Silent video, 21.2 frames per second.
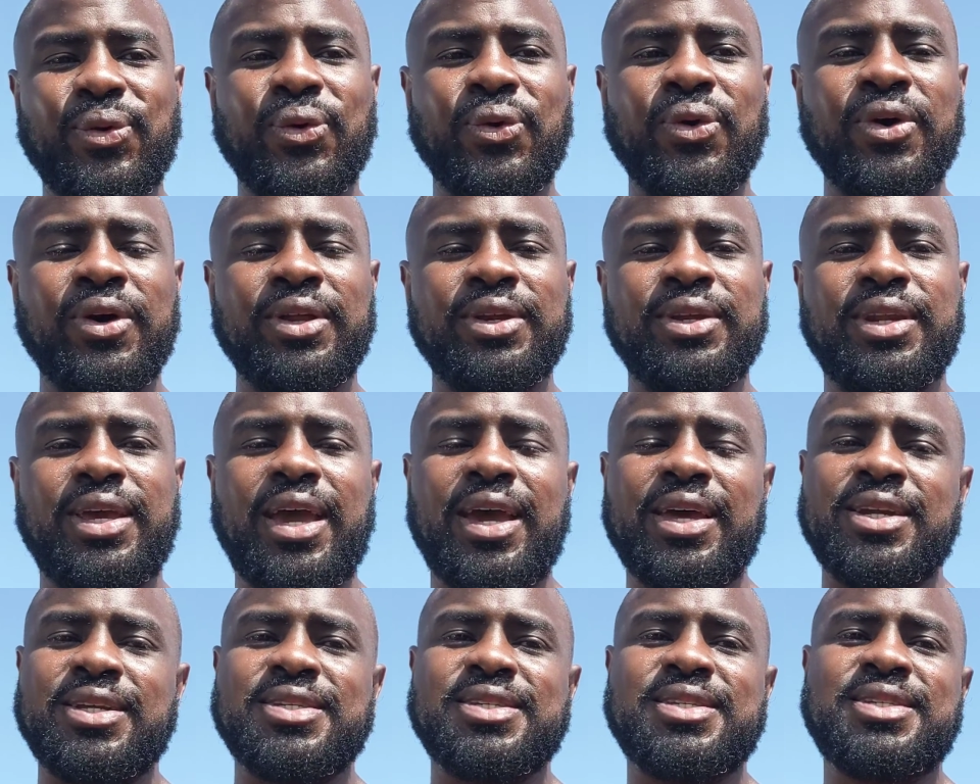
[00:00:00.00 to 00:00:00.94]
on
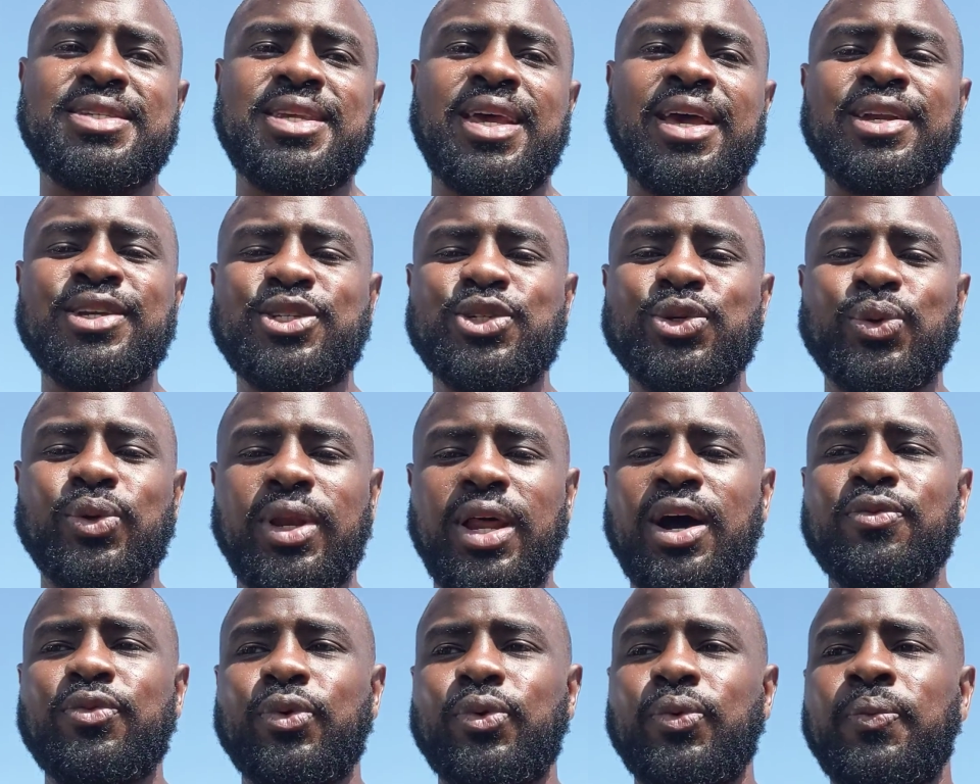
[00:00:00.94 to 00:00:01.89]
an essential
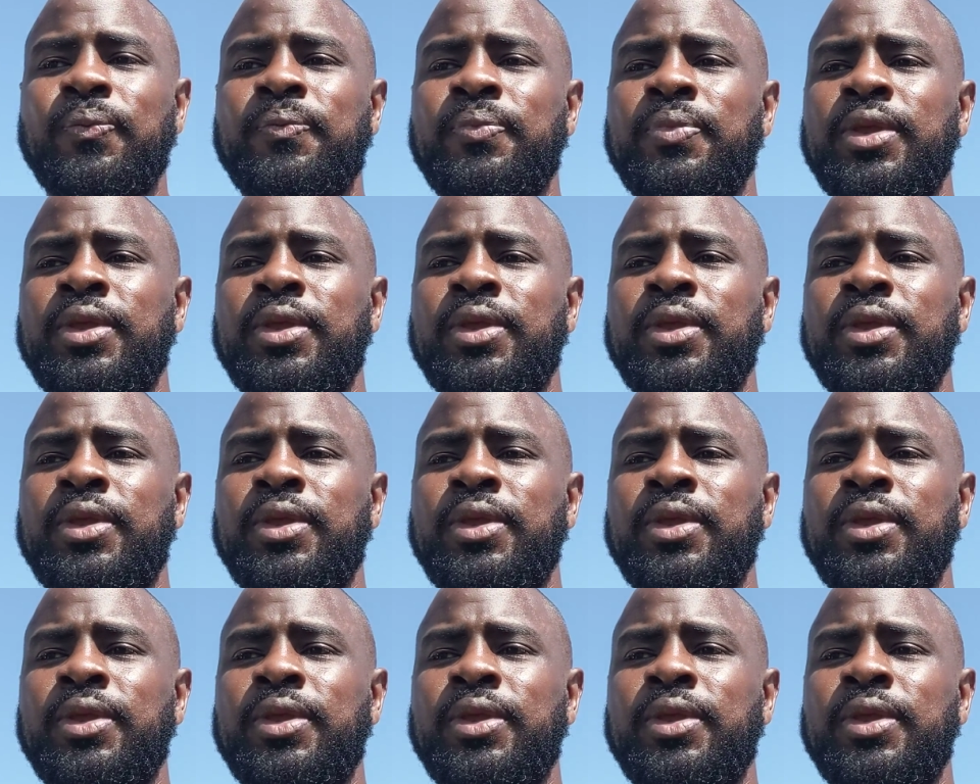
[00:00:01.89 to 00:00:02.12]
level.